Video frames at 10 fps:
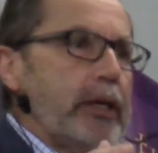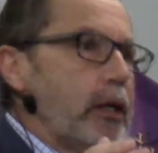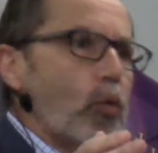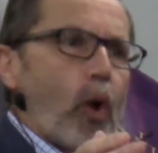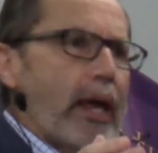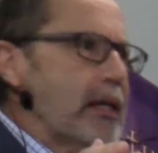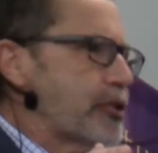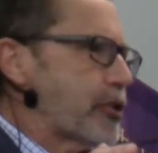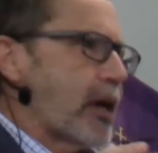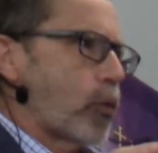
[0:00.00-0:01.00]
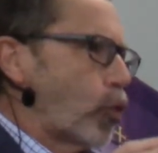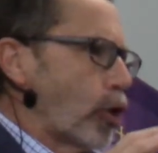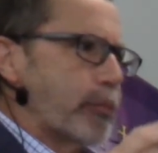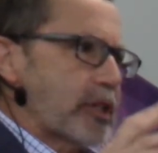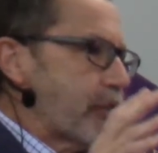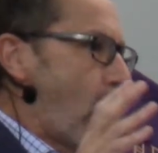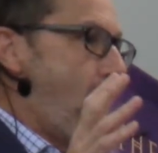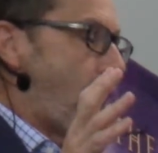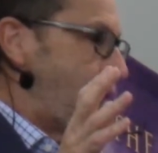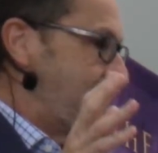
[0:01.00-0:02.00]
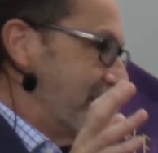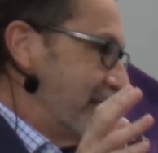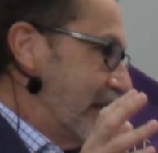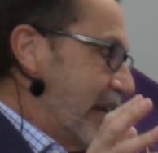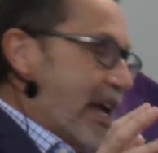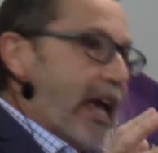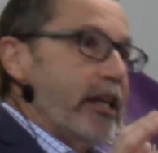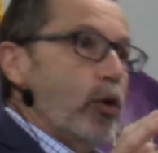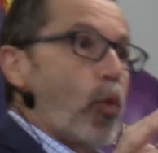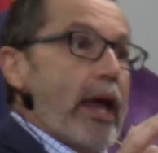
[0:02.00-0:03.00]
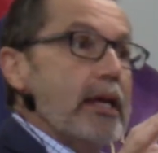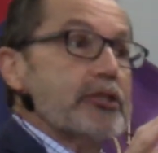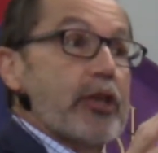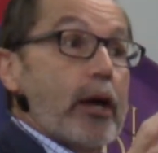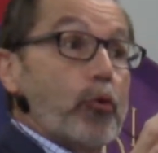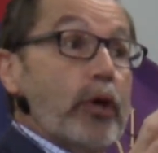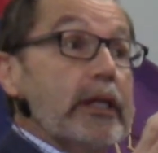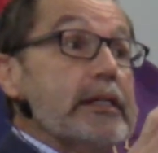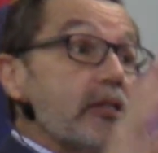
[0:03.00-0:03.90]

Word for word: in ways that were bizarre and in ways that really